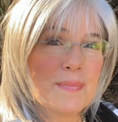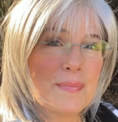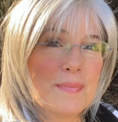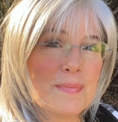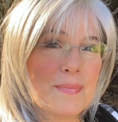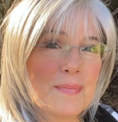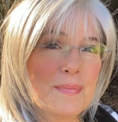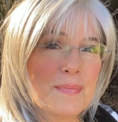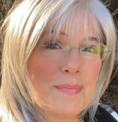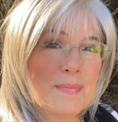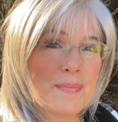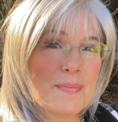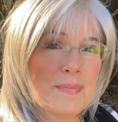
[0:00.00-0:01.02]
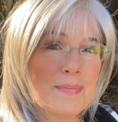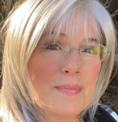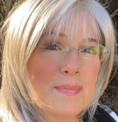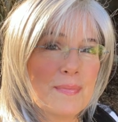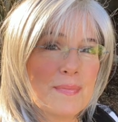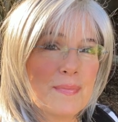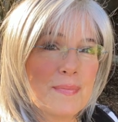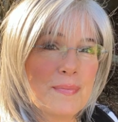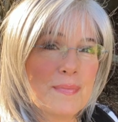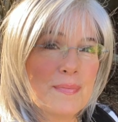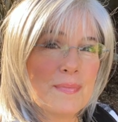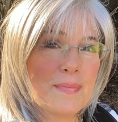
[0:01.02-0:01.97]

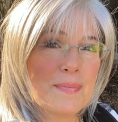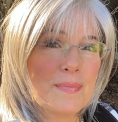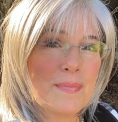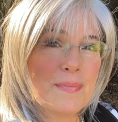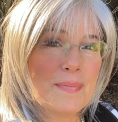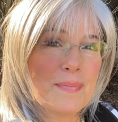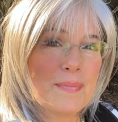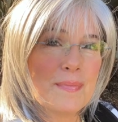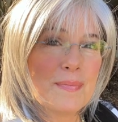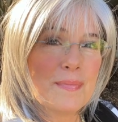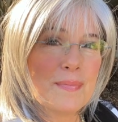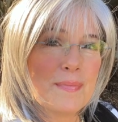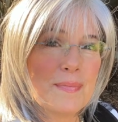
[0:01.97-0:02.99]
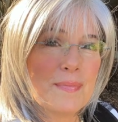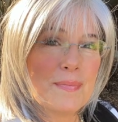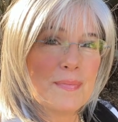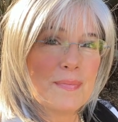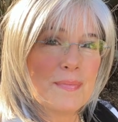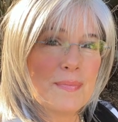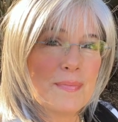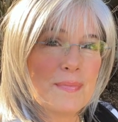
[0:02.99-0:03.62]
(no one is talking)